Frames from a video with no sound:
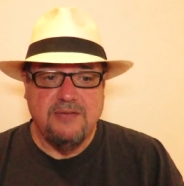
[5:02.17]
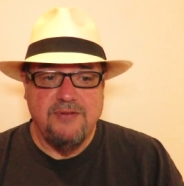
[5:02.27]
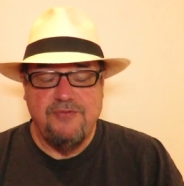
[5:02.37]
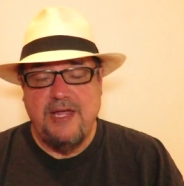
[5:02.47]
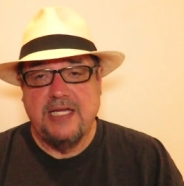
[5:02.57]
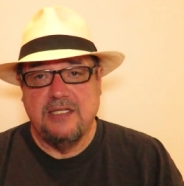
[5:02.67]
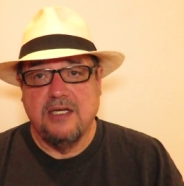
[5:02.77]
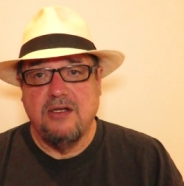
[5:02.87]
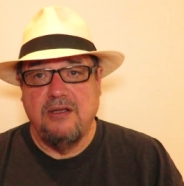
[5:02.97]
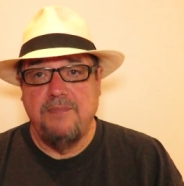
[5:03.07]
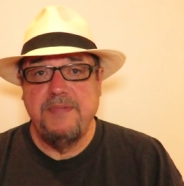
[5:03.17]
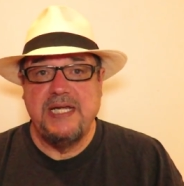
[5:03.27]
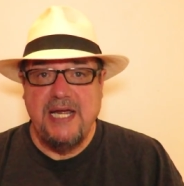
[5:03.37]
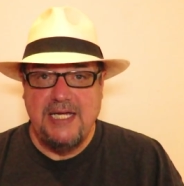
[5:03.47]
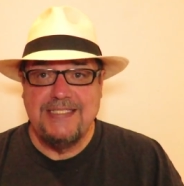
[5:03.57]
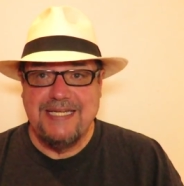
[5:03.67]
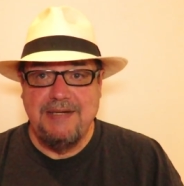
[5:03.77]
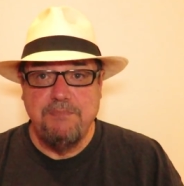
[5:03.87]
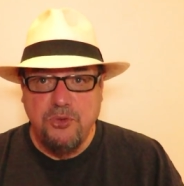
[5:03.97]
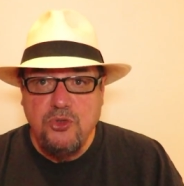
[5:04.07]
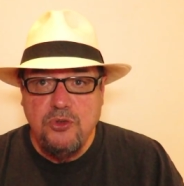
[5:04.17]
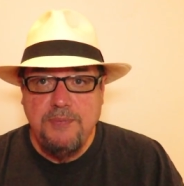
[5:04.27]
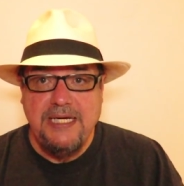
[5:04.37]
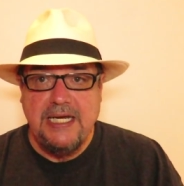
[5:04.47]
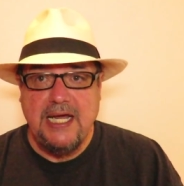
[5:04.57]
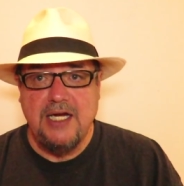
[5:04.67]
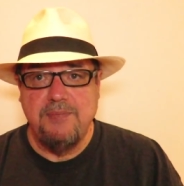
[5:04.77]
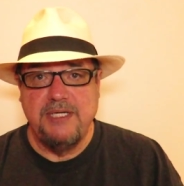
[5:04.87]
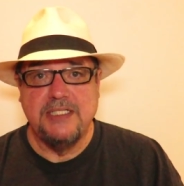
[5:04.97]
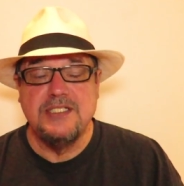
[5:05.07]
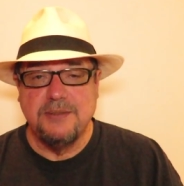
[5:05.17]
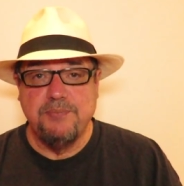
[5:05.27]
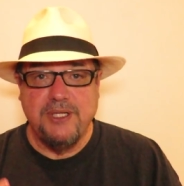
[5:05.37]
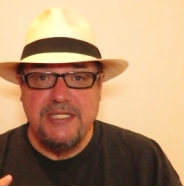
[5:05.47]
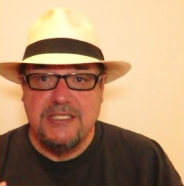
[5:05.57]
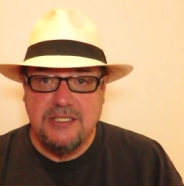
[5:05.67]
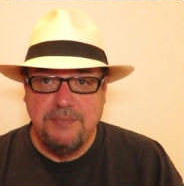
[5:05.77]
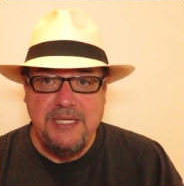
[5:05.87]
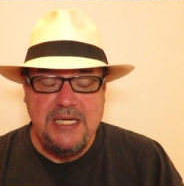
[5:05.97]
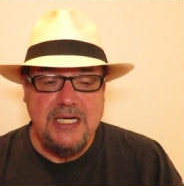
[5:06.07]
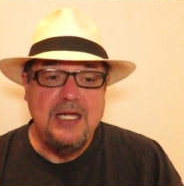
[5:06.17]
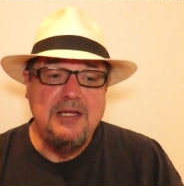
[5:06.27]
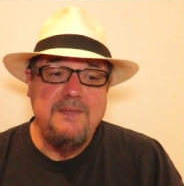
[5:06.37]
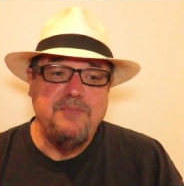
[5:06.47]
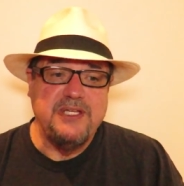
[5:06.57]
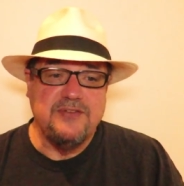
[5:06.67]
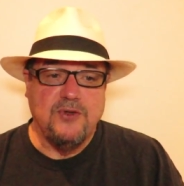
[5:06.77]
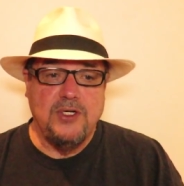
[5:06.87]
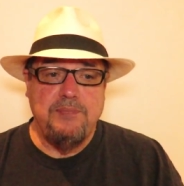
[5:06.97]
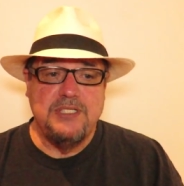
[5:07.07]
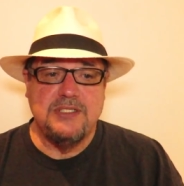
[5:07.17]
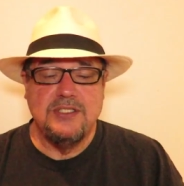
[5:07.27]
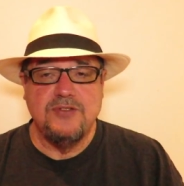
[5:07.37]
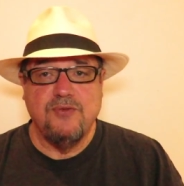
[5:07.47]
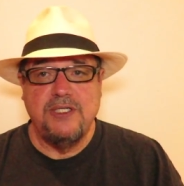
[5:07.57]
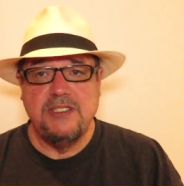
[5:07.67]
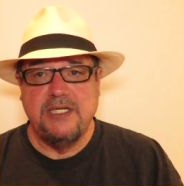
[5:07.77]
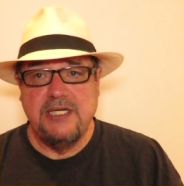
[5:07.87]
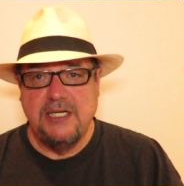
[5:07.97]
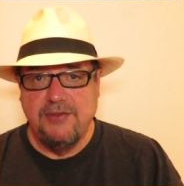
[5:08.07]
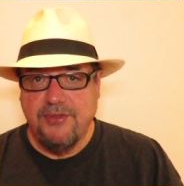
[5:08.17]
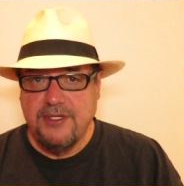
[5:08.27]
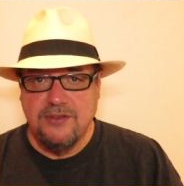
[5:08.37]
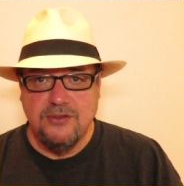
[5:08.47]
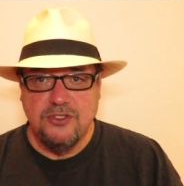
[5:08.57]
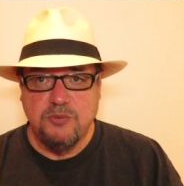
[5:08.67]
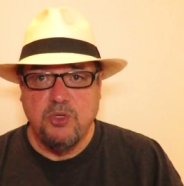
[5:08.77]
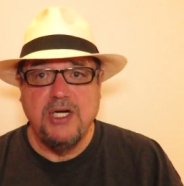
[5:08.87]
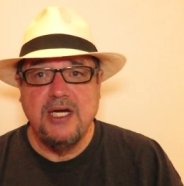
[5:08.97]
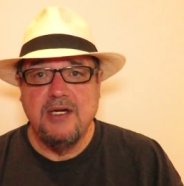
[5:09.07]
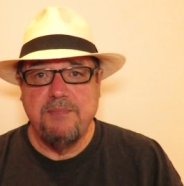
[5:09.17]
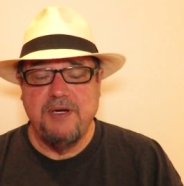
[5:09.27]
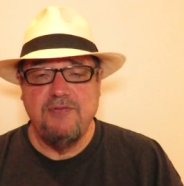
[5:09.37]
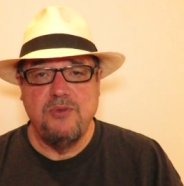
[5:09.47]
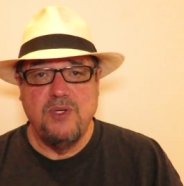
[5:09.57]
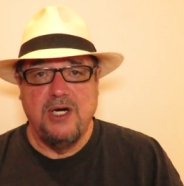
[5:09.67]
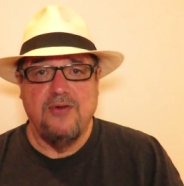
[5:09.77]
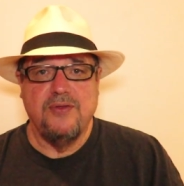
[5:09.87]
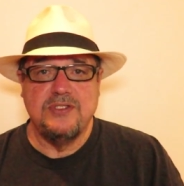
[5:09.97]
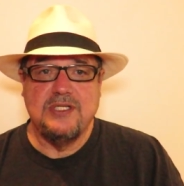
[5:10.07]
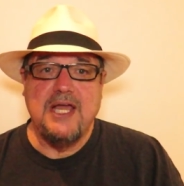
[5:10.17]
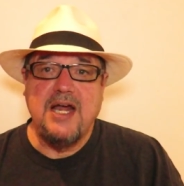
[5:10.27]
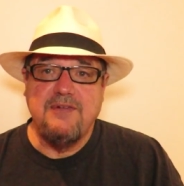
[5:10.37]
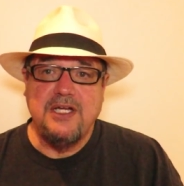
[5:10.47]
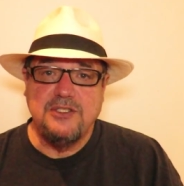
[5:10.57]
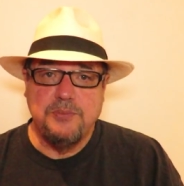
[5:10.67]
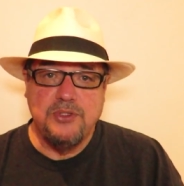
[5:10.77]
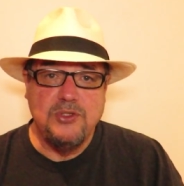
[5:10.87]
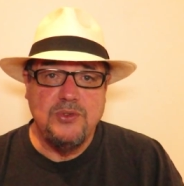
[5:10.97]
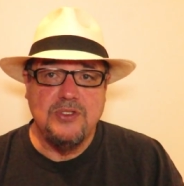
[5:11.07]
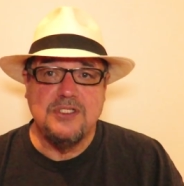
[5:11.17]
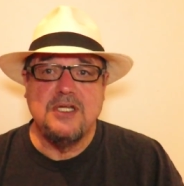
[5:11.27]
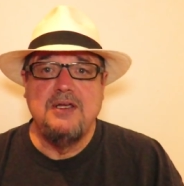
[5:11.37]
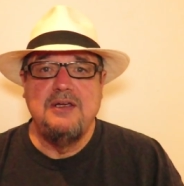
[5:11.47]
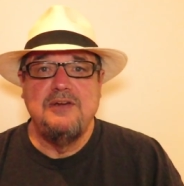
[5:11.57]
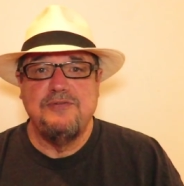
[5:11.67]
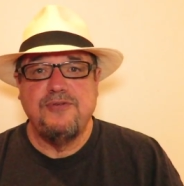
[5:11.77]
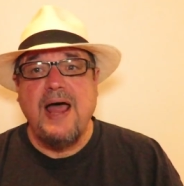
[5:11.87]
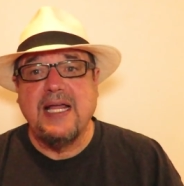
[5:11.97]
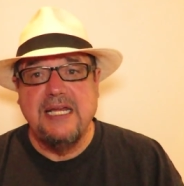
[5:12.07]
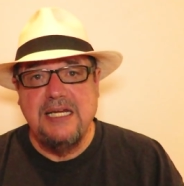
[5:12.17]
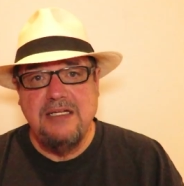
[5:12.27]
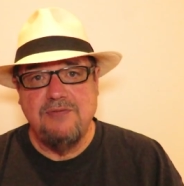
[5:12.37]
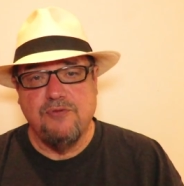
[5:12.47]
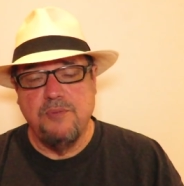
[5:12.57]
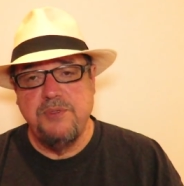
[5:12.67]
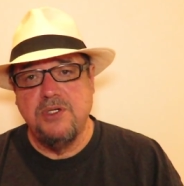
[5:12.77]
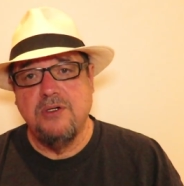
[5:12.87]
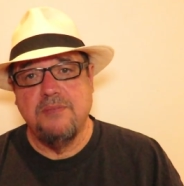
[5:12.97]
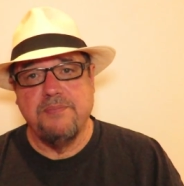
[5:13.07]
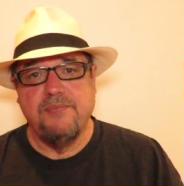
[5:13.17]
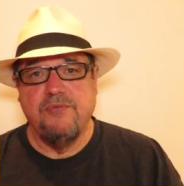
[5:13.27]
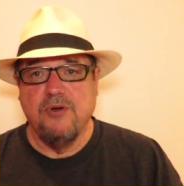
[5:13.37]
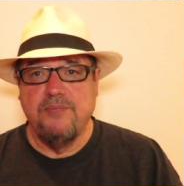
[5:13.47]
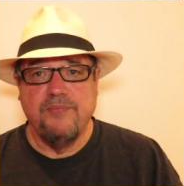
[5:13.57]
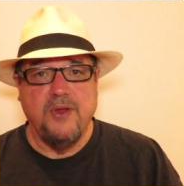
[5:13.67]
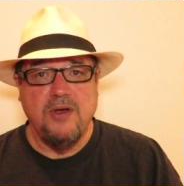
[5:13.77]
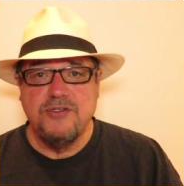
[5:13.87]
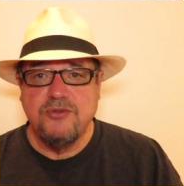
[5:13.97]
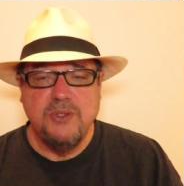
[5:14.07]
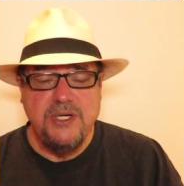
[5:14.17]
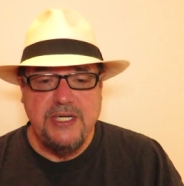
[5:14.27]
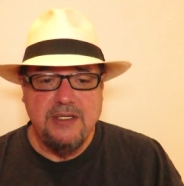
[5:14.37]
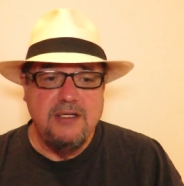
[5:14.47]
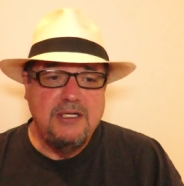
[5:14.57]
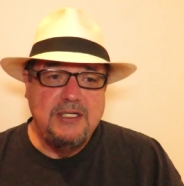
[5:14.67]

of the fact that Colombia has a boom economy. It's a place to be. It's very business friendly, and things are springing up everywhere. There's a lot of entrepreneurs flocking in from Europe, from Australia,